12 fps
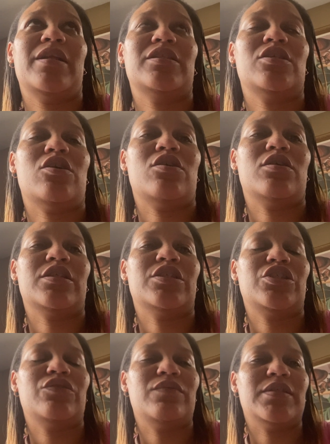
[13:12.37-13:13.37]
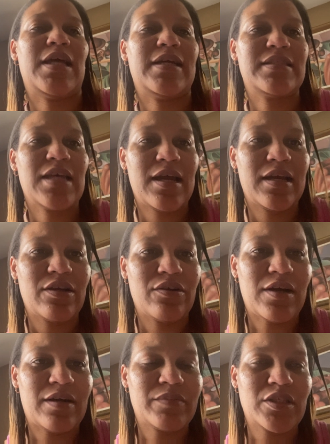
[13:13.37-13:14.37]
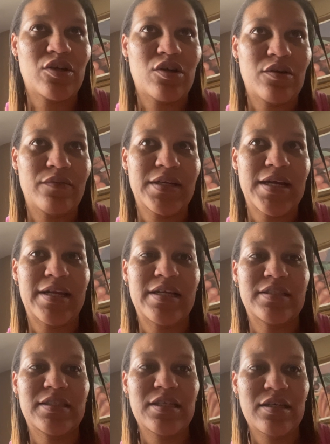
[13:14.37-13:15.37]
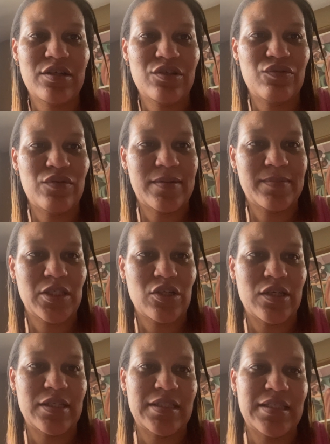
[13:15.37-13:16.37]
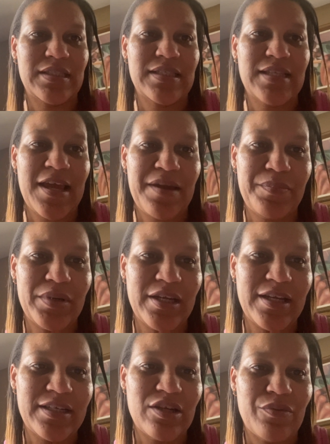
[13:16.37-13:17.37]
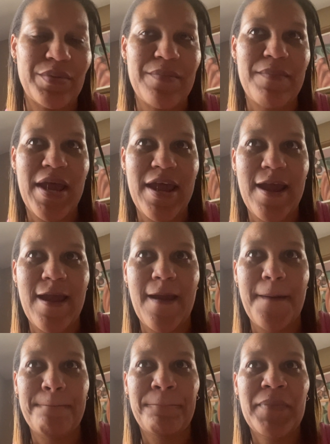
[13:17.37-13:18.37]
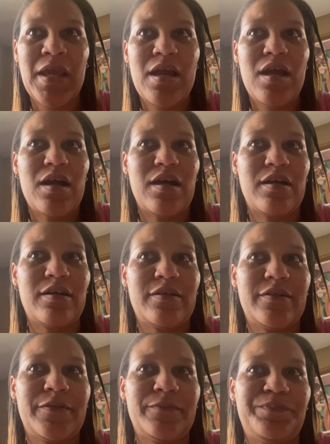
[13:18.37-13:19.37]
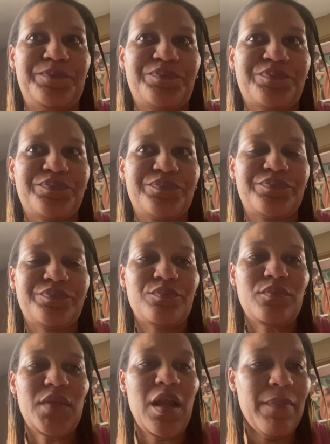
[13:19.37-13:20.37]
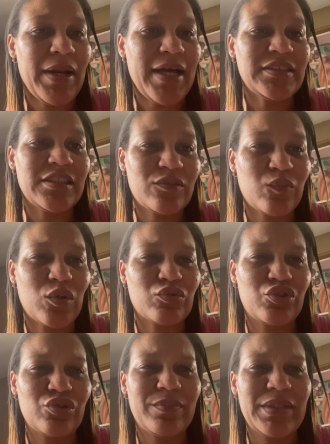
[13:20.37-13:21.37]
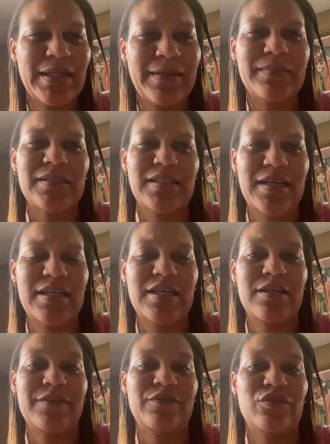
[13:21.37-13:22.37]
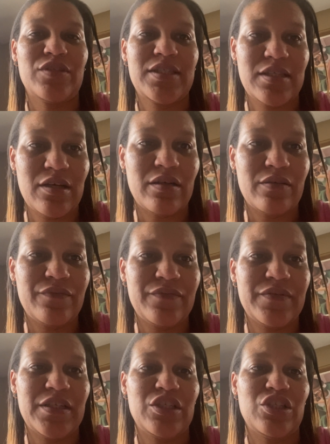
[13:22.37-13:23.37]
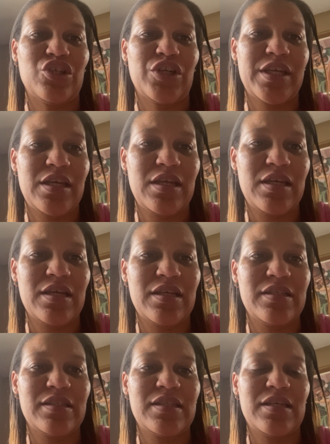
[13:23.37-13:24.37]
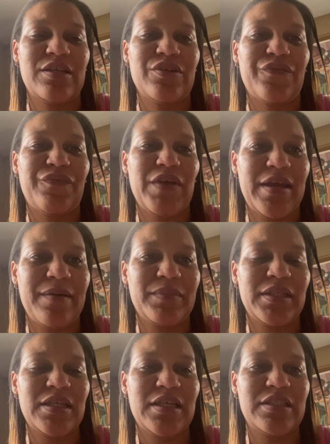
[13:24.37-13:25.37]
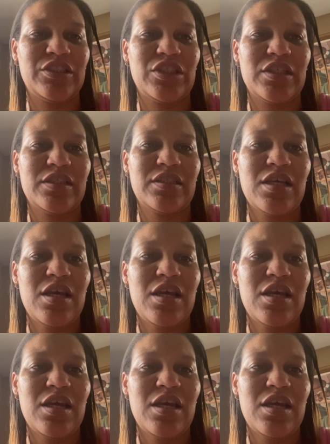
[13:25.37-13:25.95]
a talk, and she was like, Tiger, I'm sorry. I didn't tell you. I'm sorry this is happening. Don't be mad. Um, but I just want you to be able to take care of yourself and your kids and your family and just,